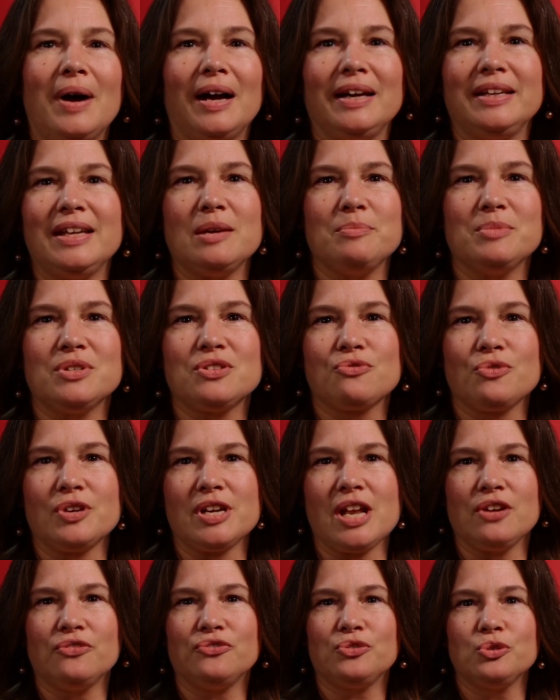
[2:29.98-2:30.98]
My name is
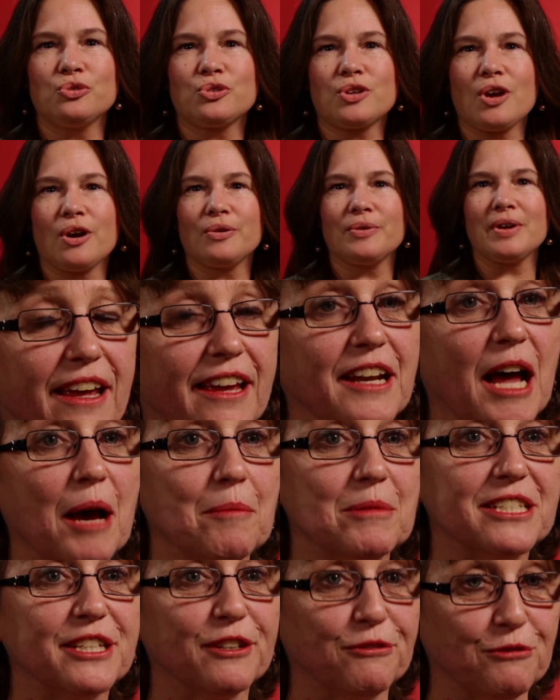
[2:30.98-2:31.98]
Renee Fusco. And
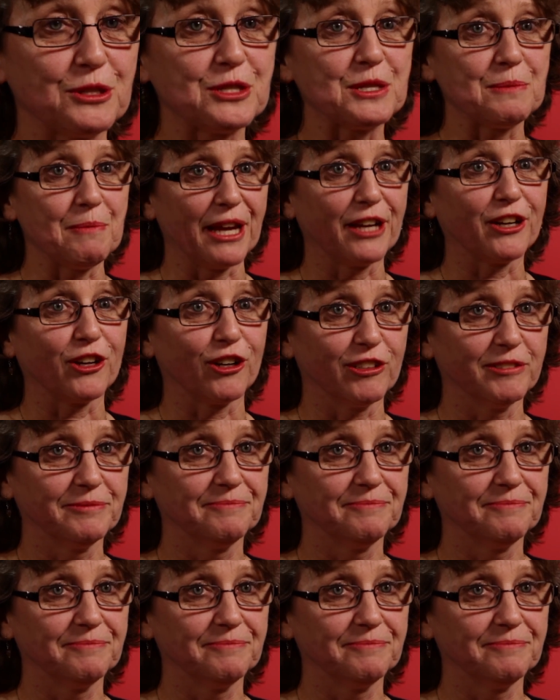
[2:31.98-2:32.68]
I'm a difference maker.